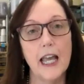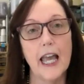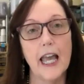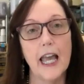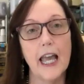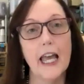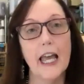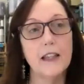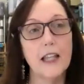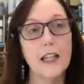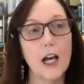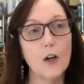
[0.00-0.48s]

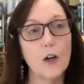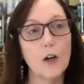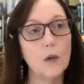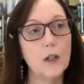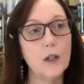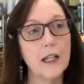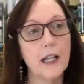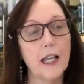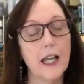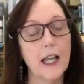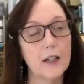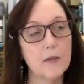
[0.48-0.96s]
And that
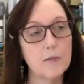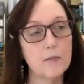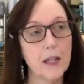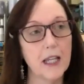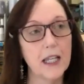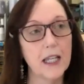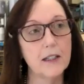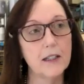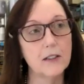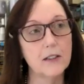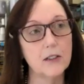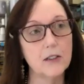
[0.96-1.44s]
one had
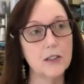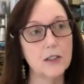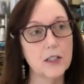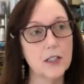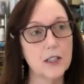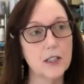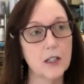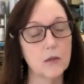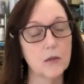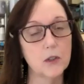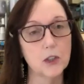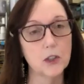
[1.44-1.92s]
panels
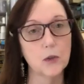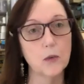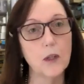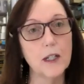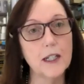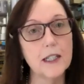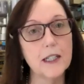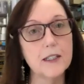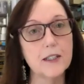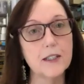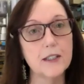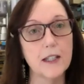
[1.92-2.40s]
that were
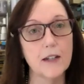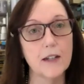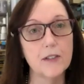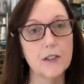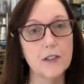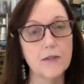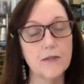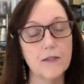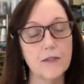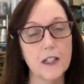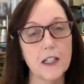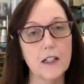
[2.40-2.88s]

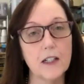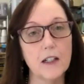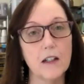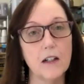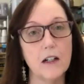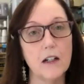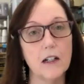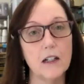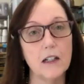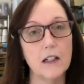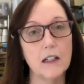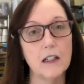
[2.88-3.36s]
27 feet
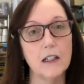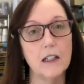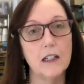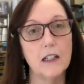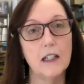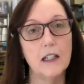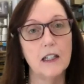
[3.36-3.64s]
long.